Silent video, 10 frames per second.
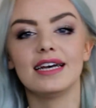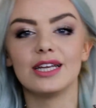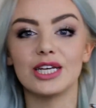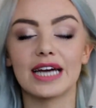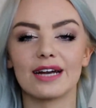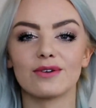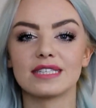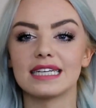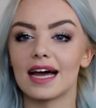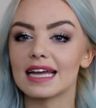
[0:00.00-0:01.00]
You can
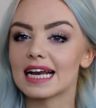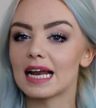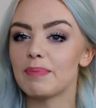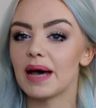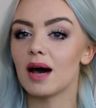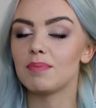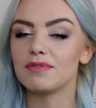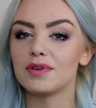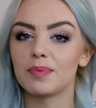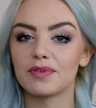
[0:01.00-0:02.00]
obviously like clip it up
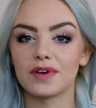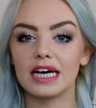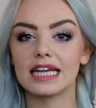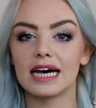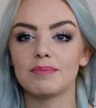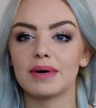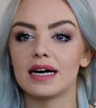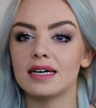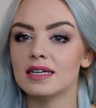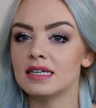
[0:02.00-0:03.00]
if you prefer that,
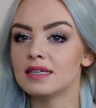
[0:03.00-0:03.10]
but